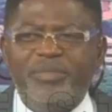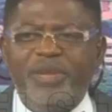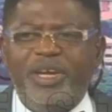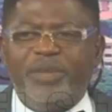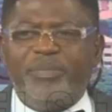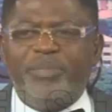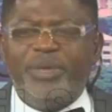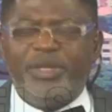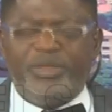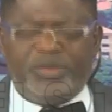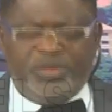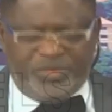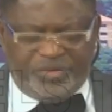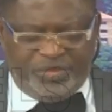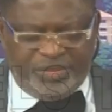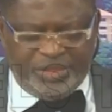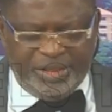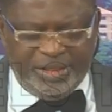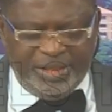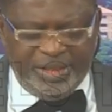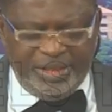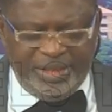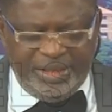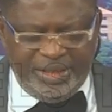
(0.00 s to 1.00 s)
make bold to
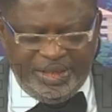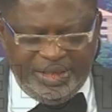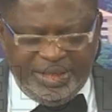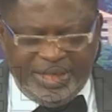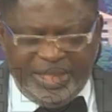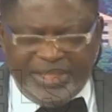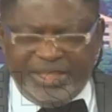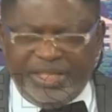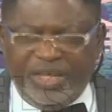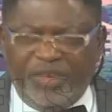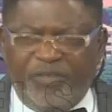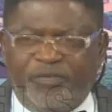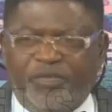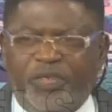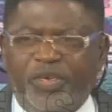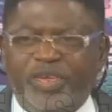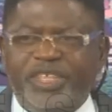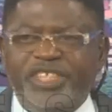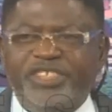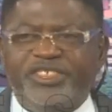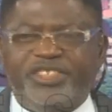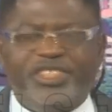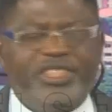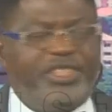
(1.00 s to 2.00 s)
say that the
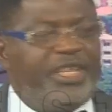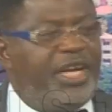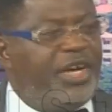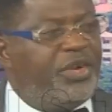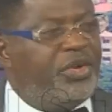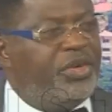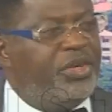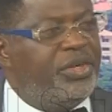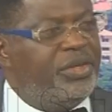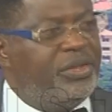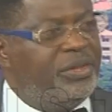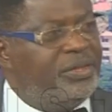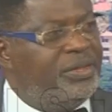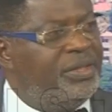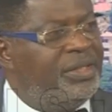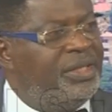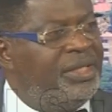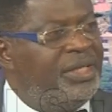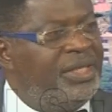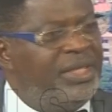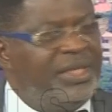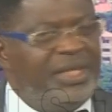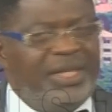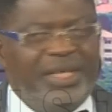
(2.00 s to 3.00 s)
unfolding scenario
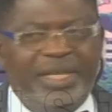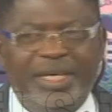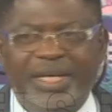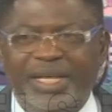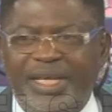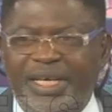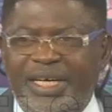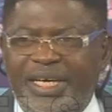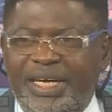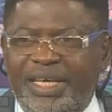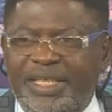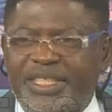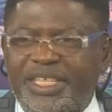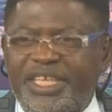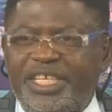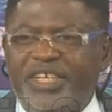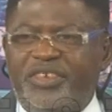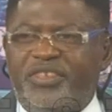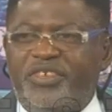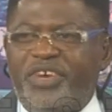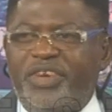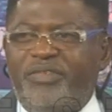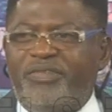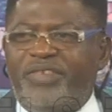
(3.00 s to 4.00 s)
uh,
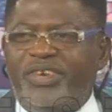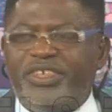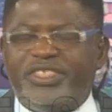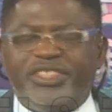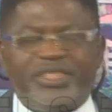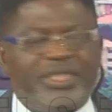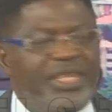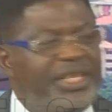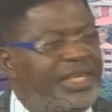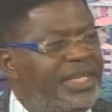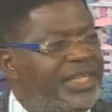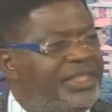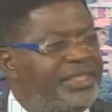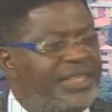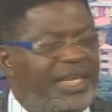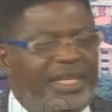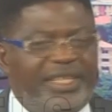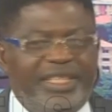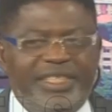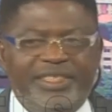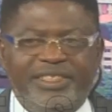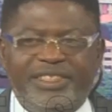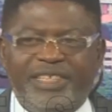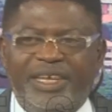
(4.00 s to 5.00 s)
in Rivers State
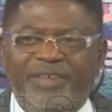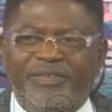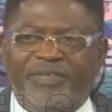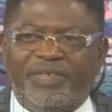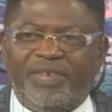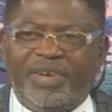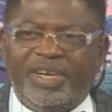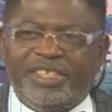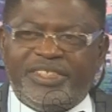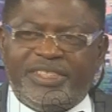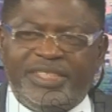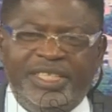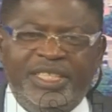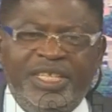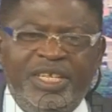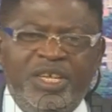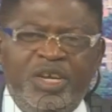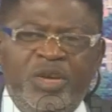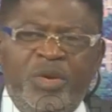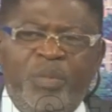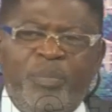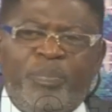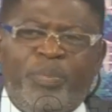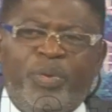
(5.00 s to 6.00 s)
and in Zamfara State
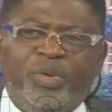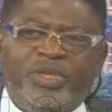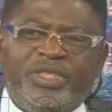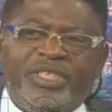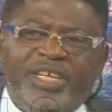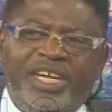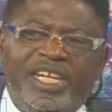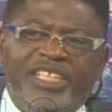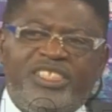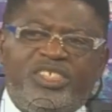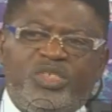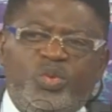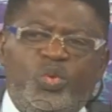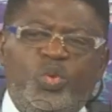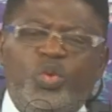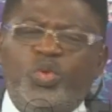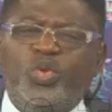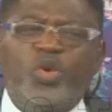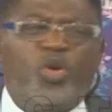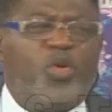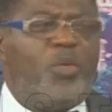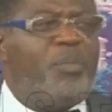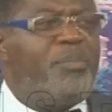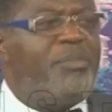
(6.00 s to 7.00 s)
portends
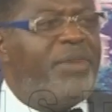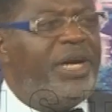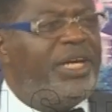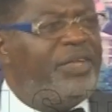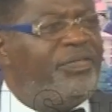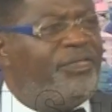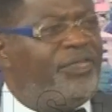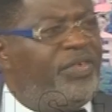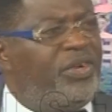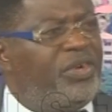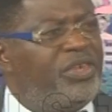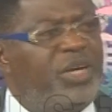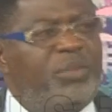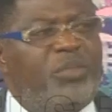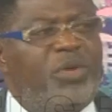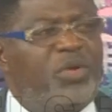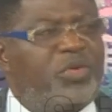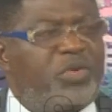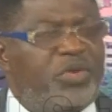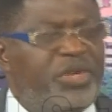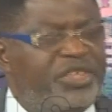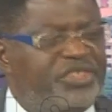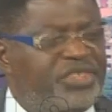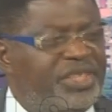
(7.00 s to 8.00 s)
good omen for
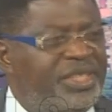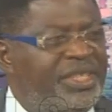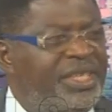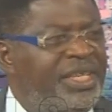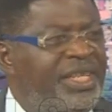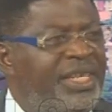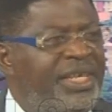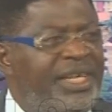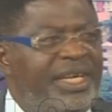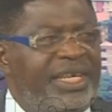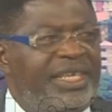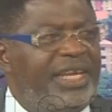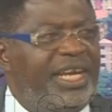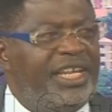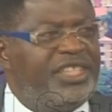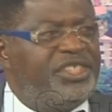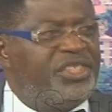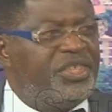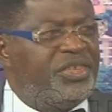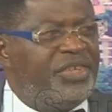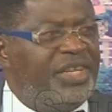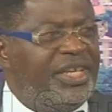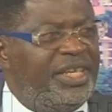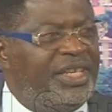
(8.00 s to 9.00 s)
democracy in
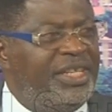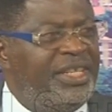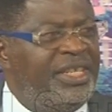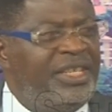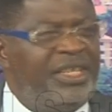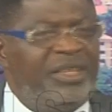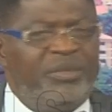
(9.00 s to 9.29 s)
Nigeria.